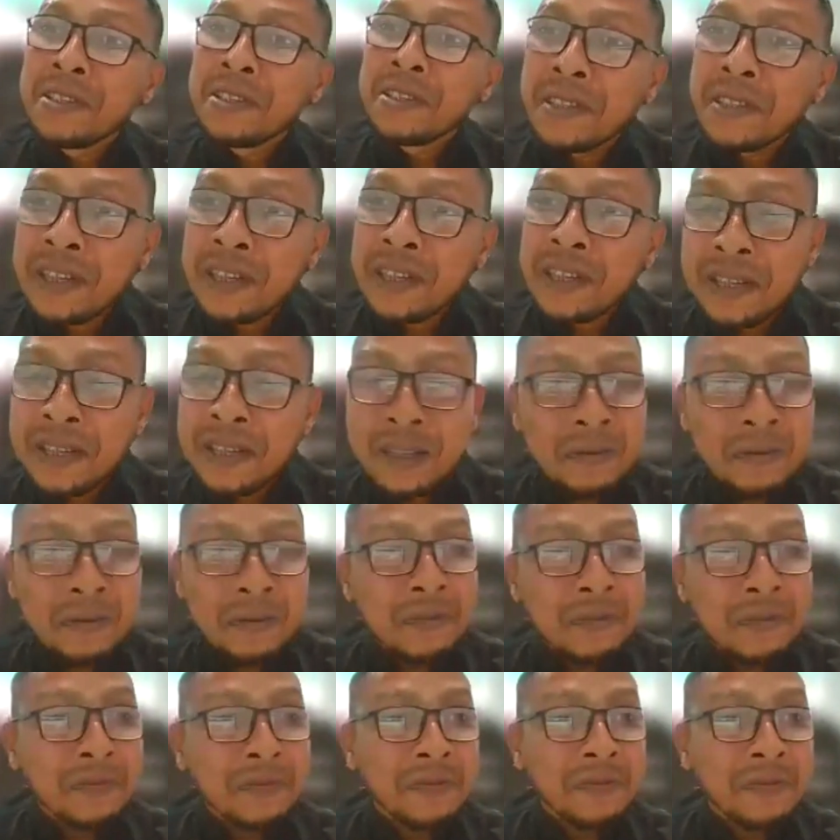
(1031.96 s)
uh,
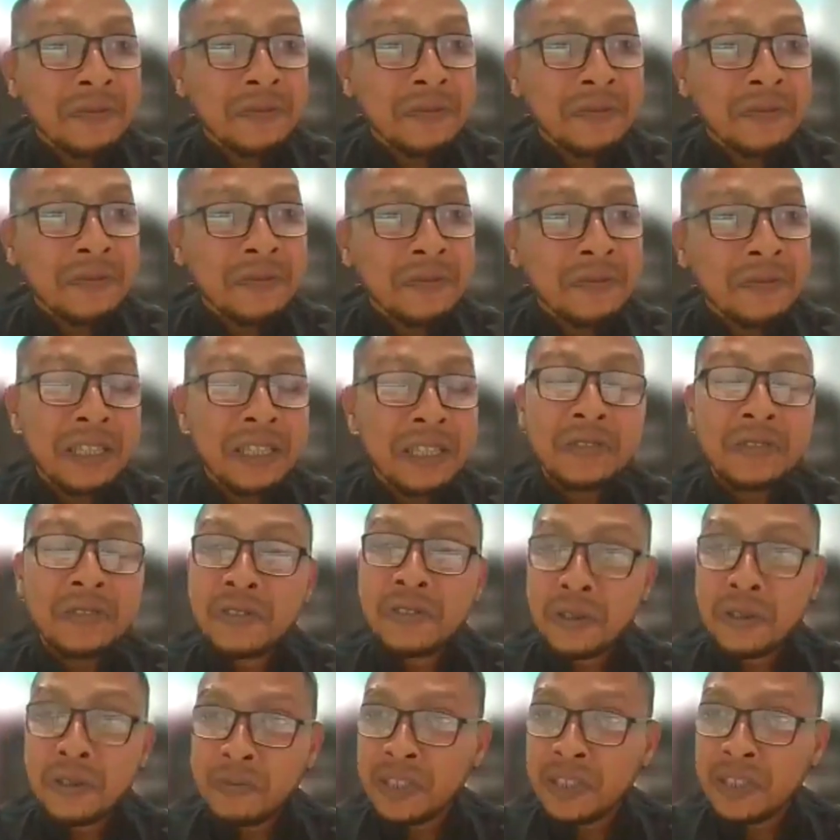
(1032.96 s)
meeting
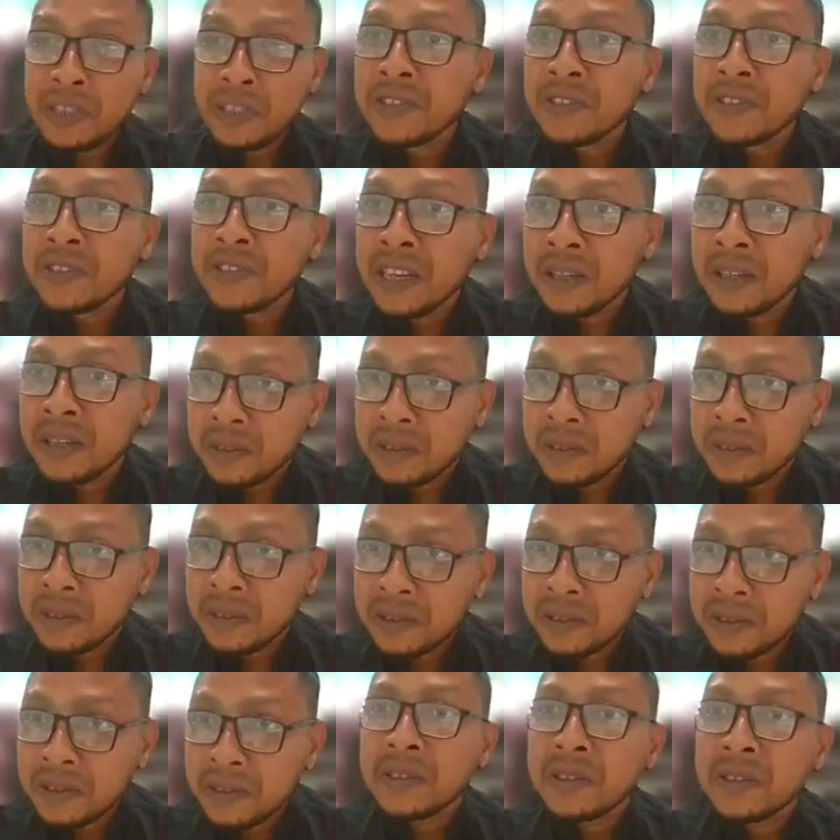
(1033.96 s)
those objectives in the
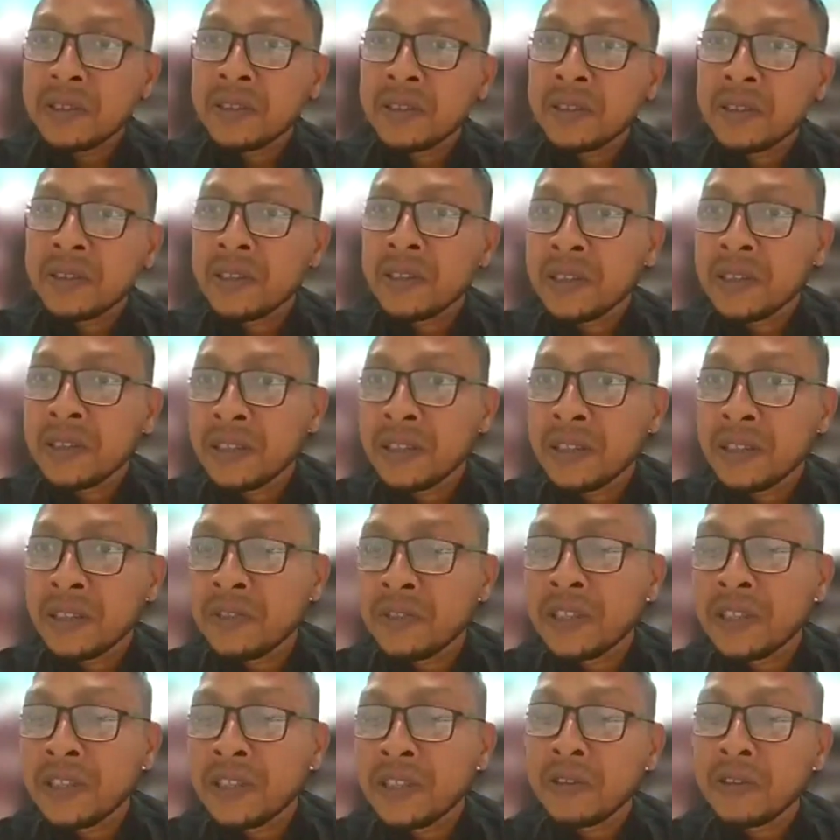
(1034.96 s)

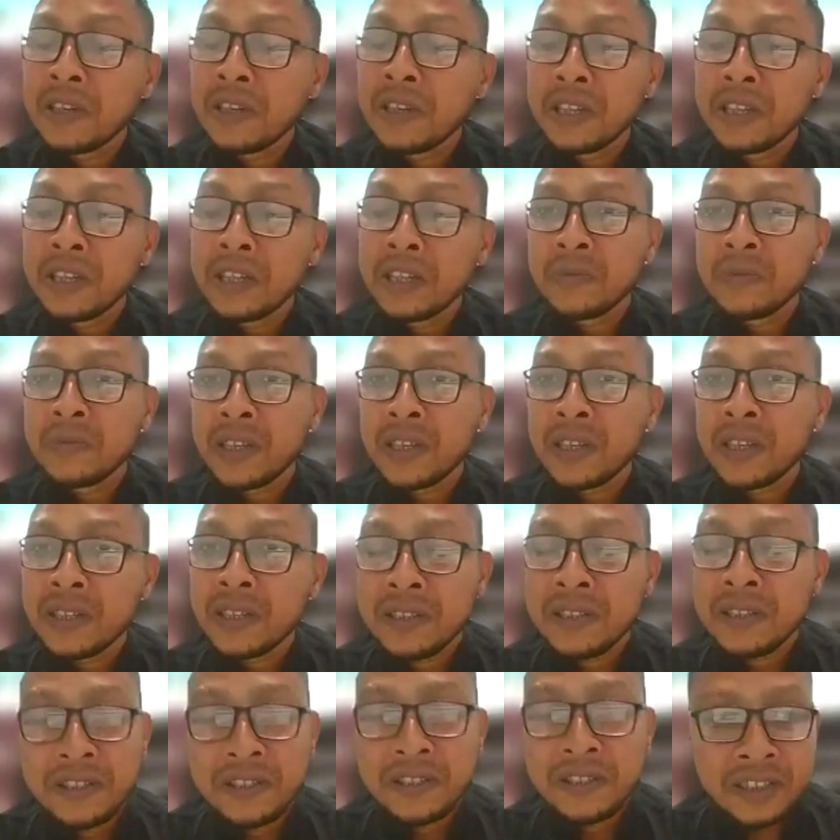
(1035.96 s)
uh, during the conduction of
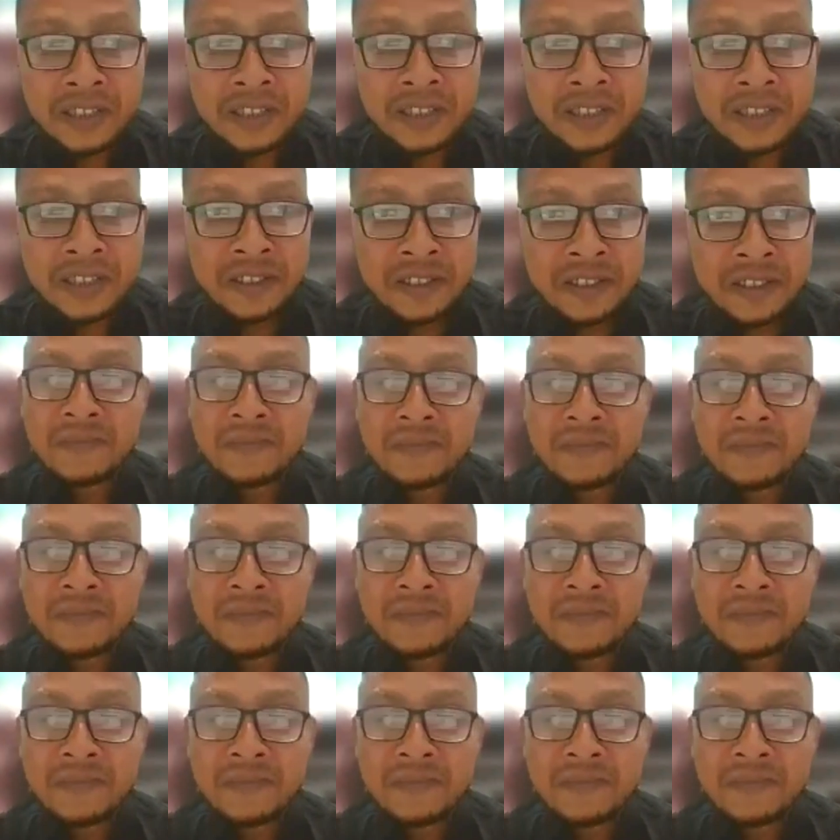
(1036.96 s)
the research.